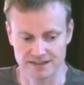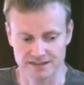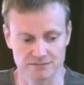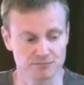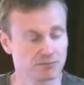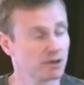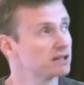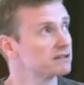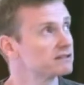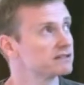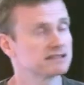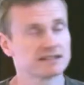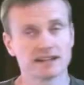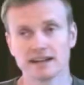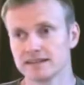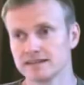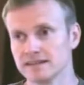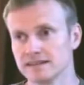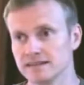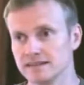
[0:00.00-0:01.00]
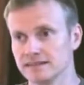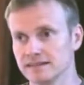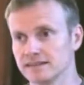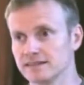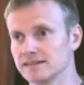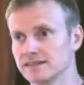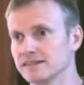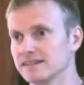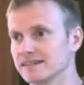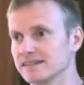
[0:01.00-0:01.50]
Composer JSON that
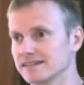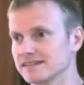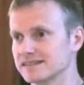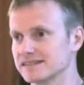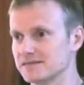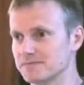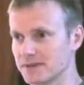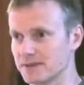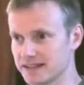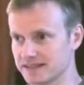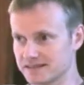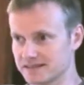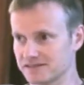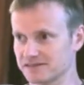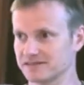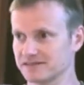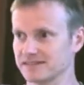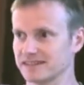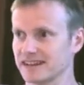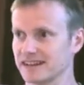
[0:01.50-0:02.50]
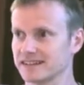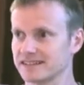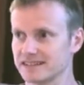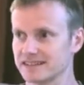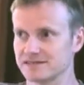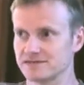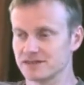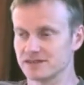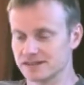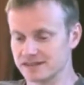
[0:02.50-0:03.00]
depends on the
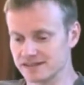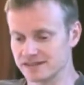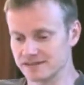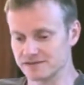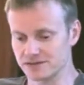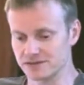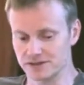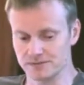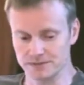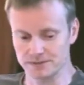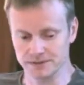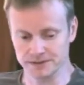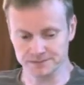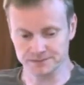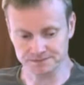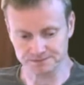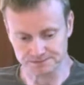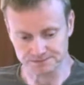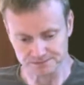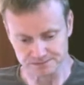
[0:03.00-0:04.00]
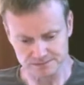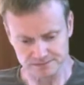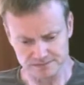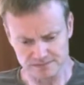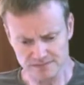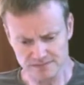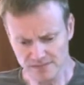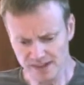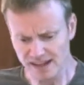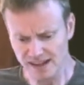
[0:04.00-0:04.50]
latest version of Drupal.
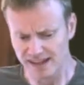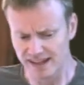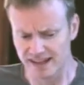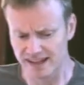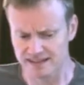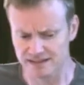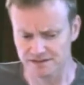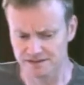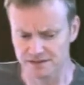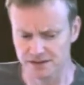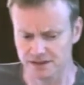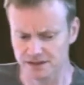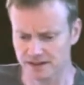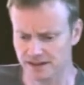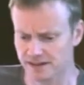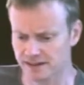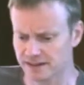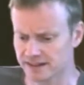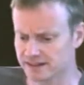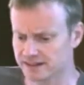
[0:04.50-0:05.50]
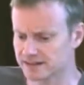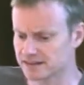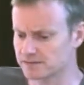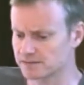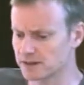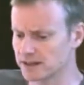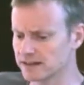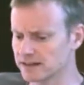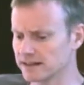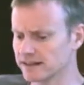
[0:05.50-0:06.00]
It has a few other things as
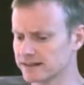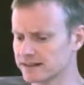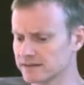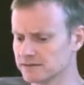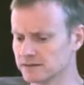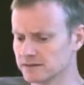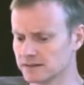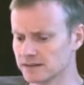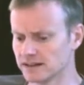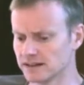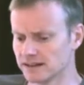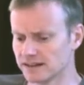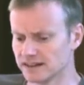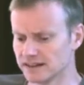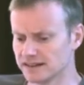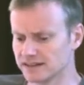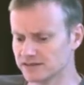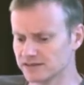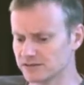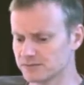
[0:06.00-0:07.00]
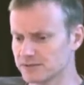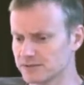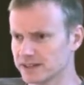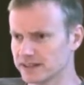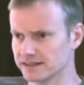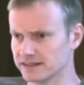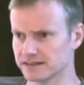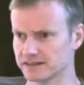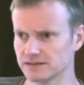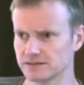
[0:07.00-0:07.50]
well, like it will
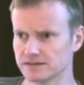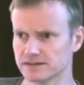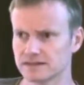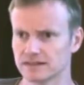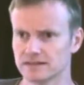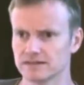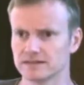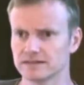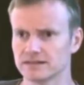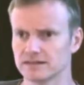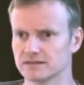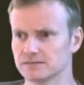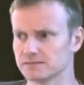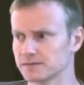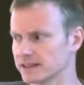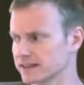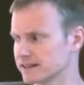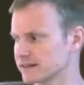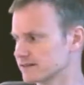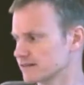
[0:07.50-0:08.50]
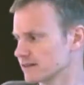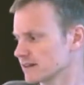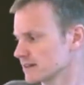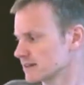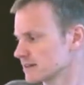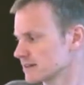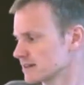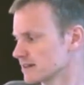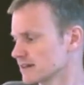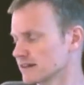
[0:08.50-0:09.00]
bring in the console, and it will bring in
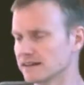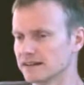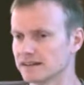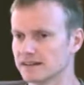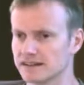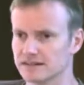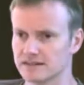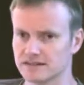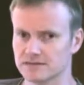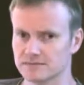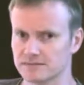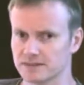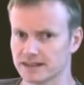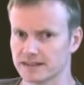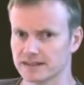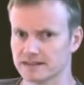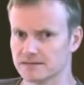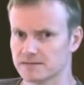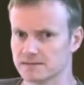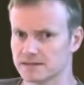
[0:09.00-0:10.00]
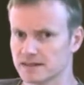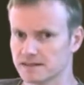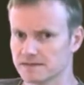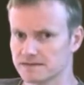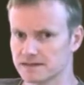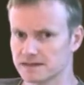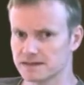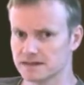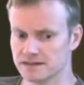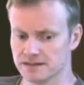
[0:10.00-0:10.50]
drush, and it will bring in some
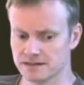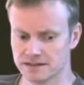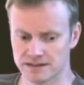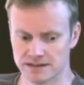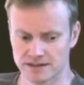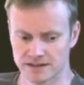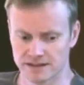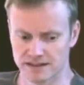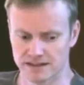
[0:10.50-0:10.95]
stuff to do